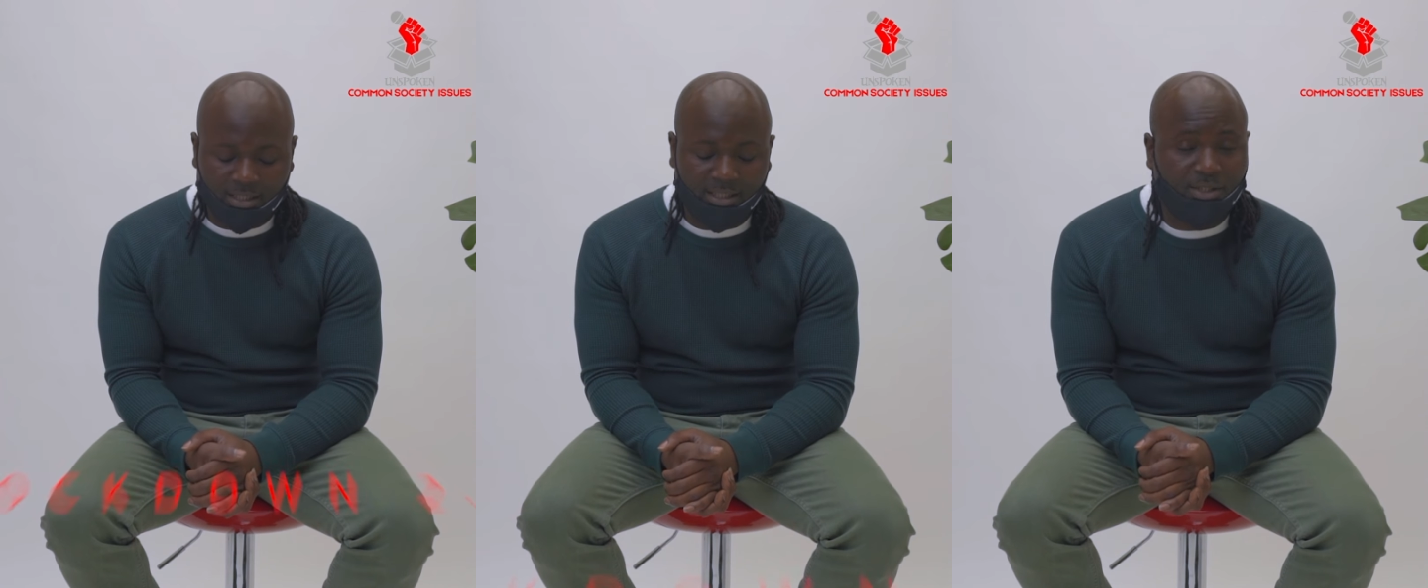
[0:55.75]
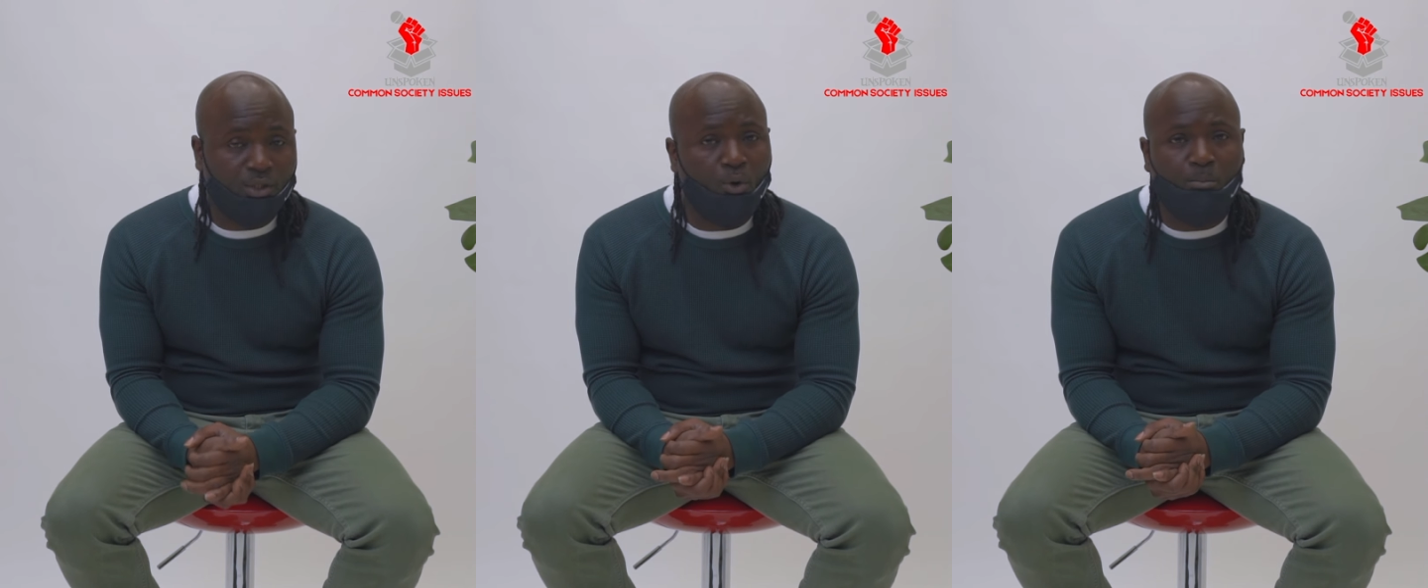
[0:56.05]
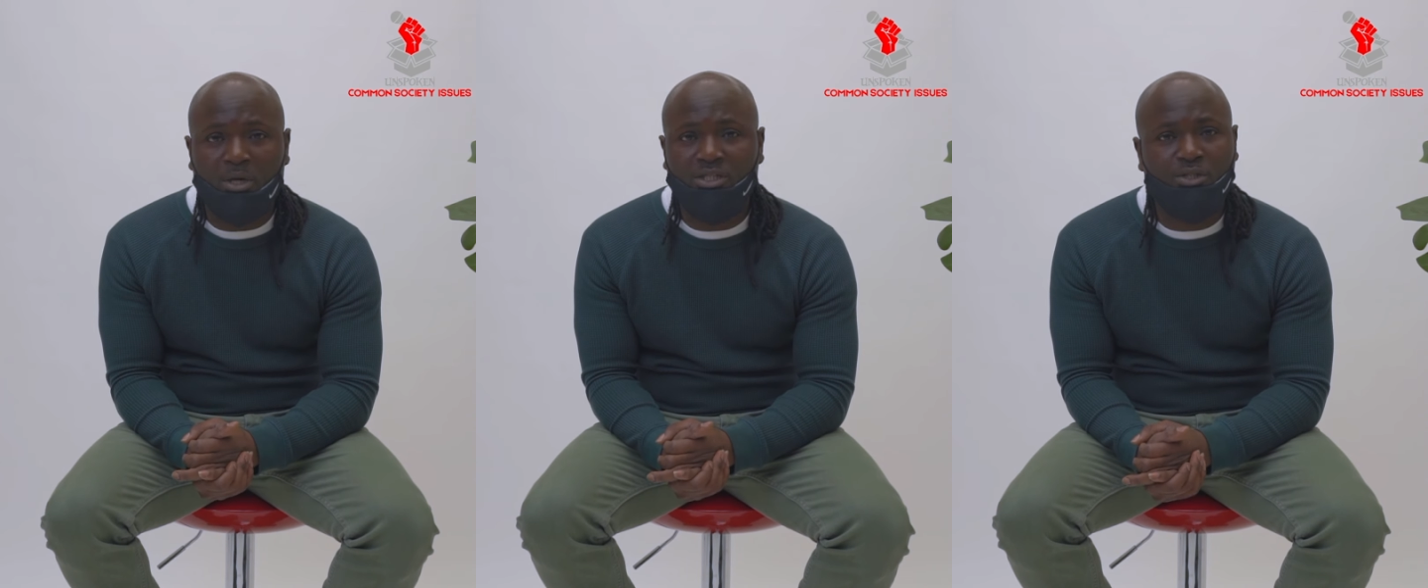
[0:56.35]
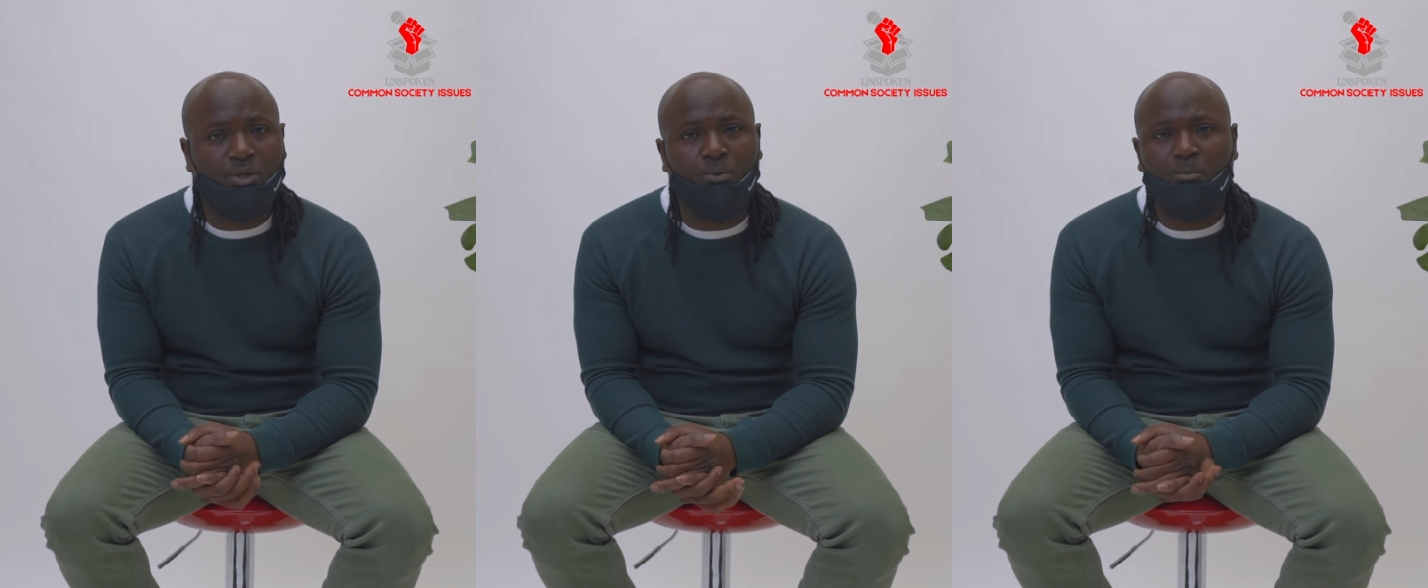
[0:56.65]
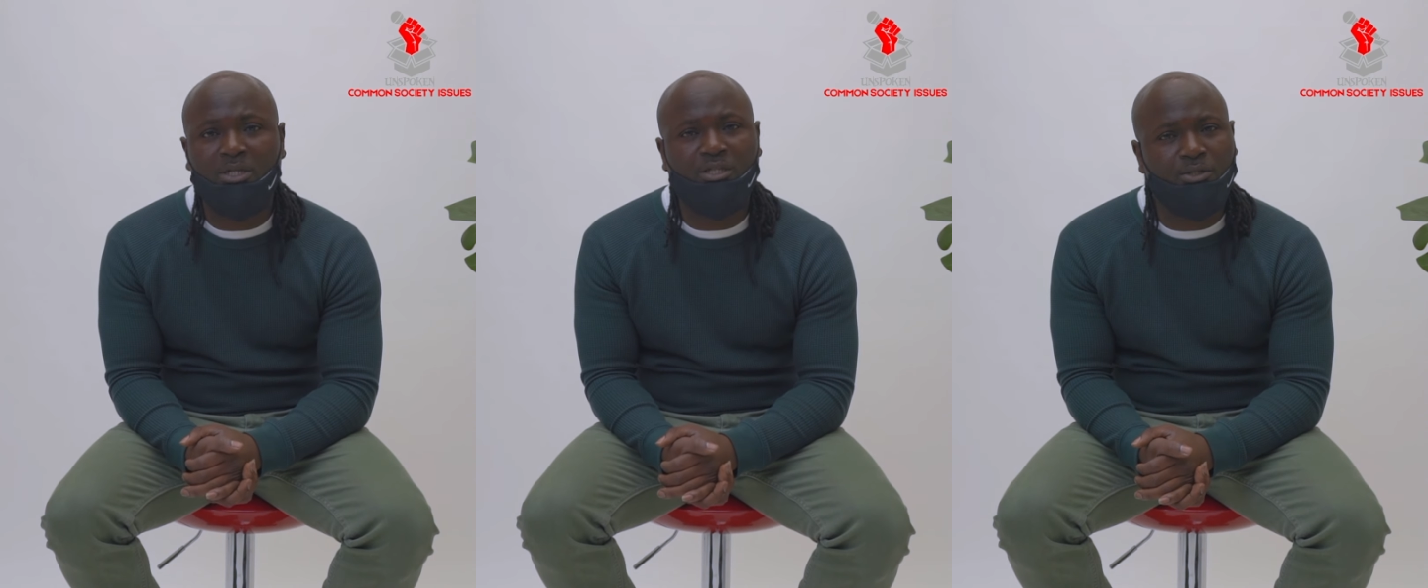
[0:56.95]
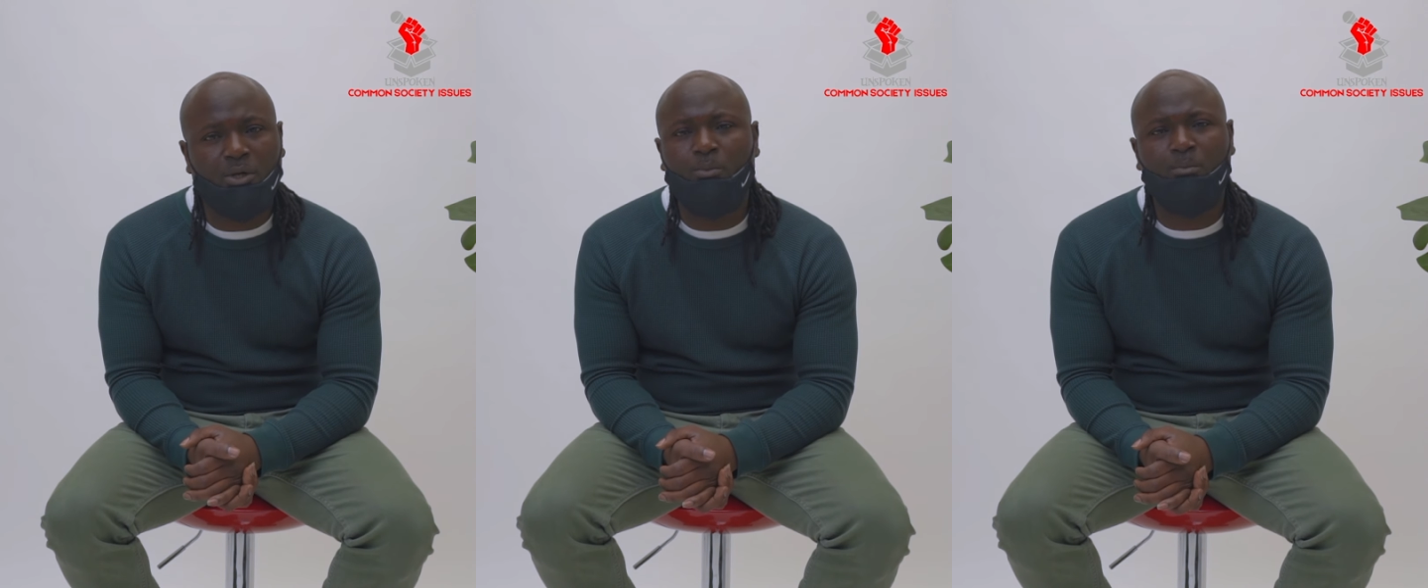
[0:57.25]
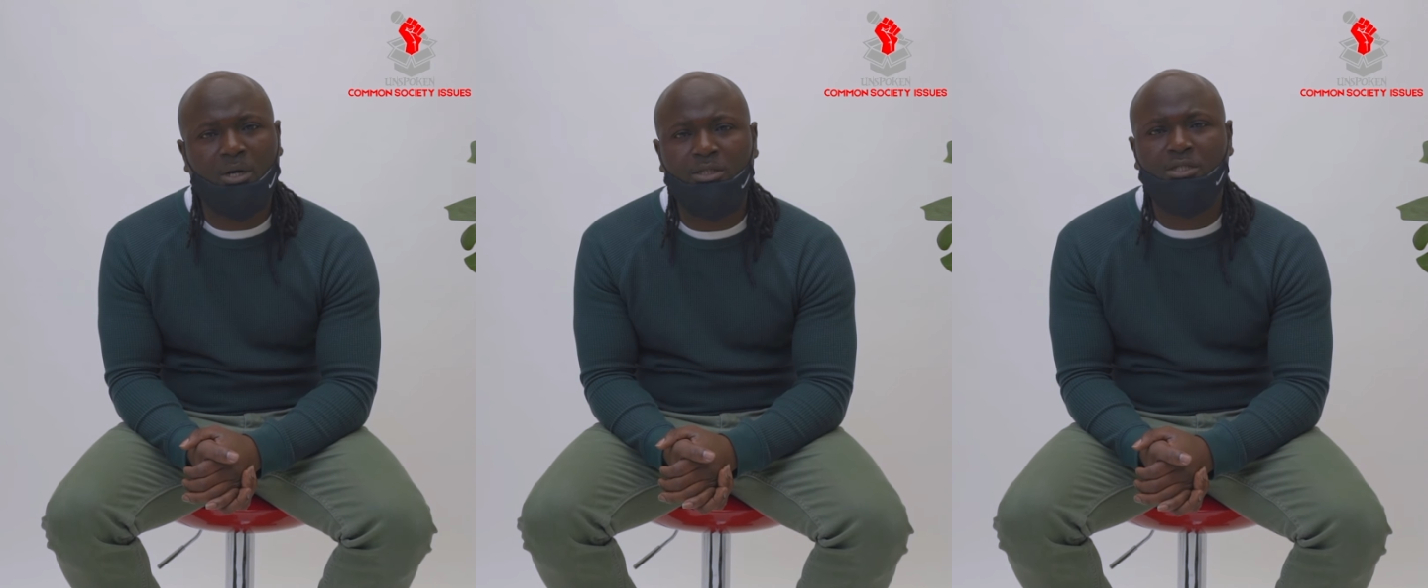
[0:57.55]
There's so
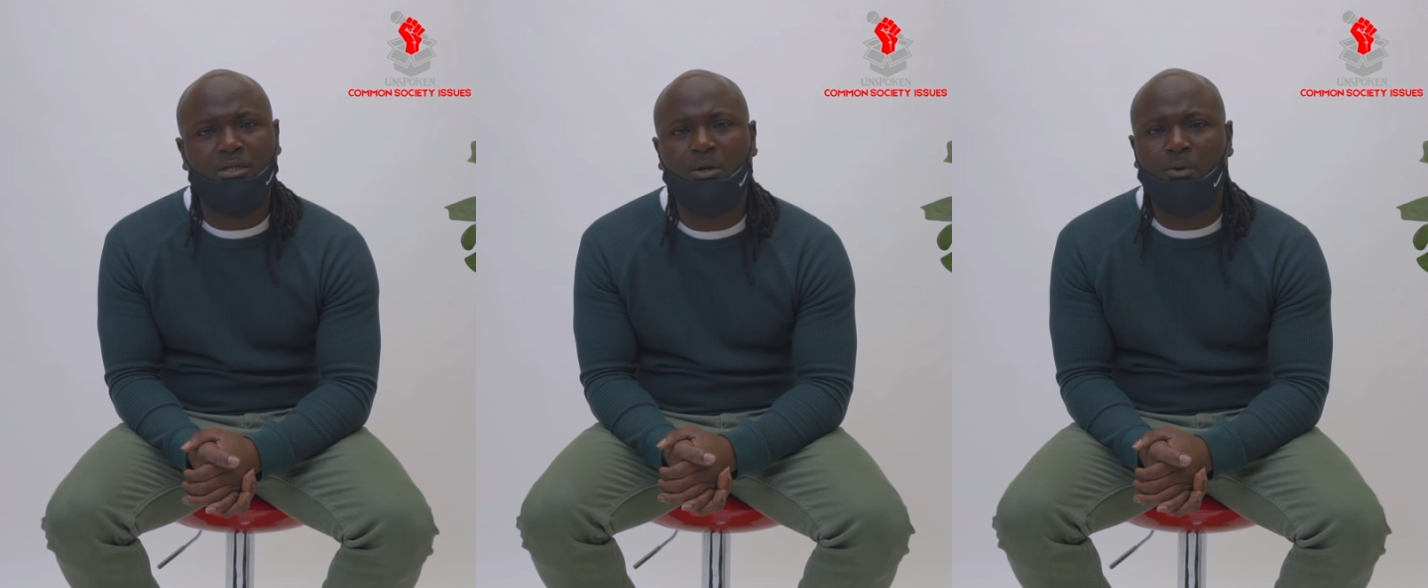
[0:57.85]
much